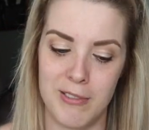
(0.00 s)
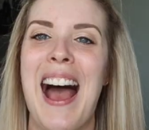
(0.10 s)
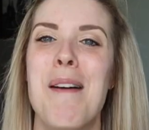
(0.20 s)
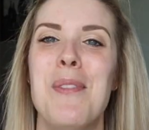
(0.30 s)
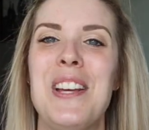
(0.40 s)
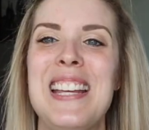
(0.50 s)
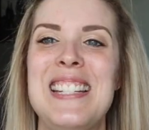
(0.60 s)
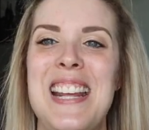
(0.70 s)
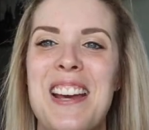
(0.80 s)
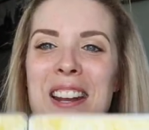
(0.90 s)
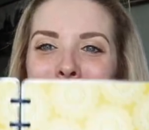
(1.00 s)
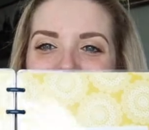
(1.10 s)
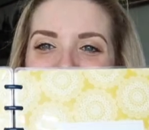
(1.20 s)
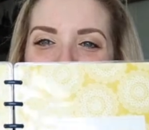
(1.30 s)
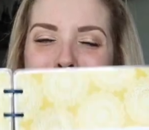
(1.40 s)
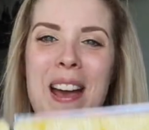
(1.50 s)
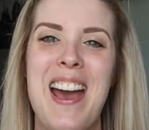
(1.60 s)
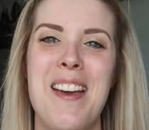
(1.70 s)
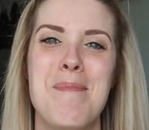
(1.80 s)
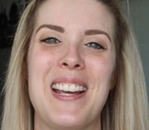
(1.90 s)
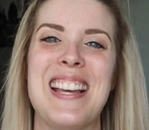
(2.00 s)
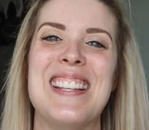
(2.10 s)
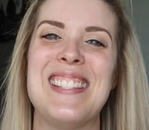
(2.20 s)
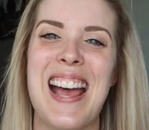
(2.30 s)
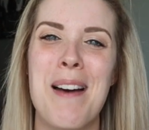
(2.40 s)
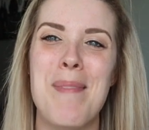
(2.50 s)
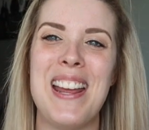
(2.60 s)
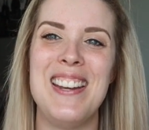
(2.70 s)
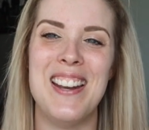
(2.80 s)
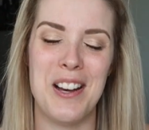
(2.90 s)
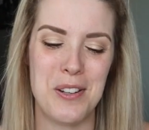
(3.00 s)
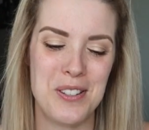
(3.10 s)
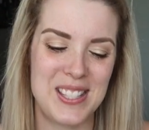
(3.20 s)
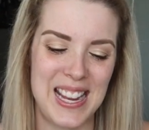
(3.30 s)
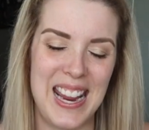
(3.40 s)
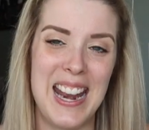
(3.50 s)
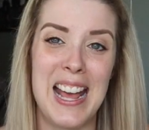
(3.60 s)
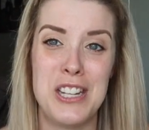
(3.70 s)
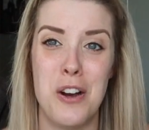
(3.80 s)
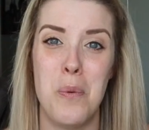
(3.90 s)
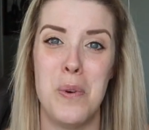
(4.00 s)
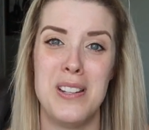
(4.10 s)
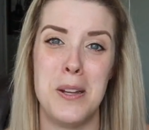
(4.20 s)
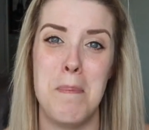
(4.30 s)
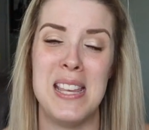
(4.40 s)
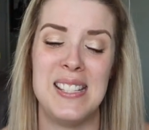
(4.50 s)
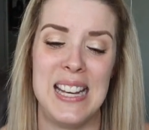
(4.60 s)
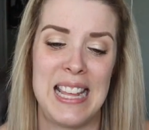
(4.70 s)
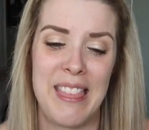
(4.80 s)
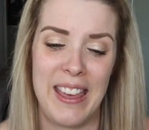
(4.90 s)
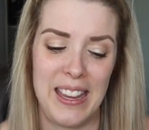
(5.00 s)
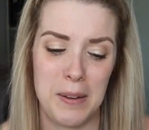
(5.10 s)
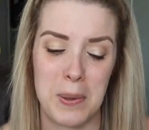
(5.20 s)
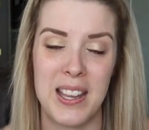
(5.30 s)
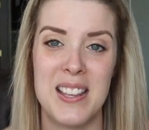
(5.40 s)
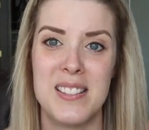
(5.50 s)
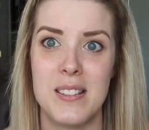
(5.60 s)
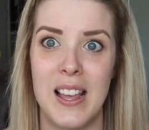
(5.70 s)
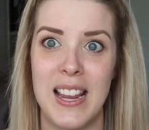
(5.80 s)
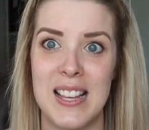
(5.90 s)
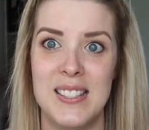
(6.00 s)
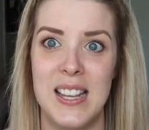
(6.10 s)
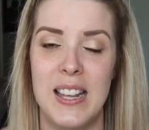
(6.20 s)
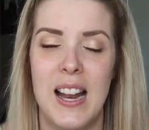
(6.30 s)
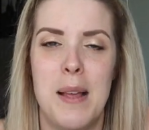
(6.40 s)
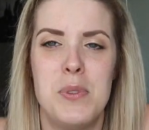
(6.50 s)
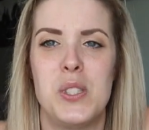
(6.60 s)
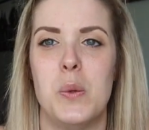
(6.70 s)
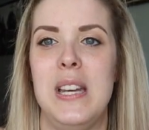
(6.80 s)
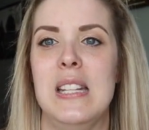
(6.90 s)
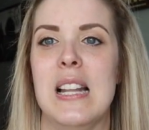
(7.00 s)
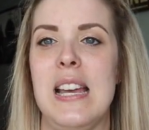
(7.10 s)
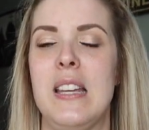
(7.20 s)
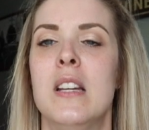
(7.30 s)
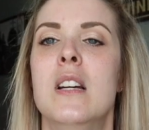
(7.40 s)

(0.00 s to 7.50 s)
I'm looking down at my notepad because I made notes, and I don't want to miss anything because, like I said, I'm sweating like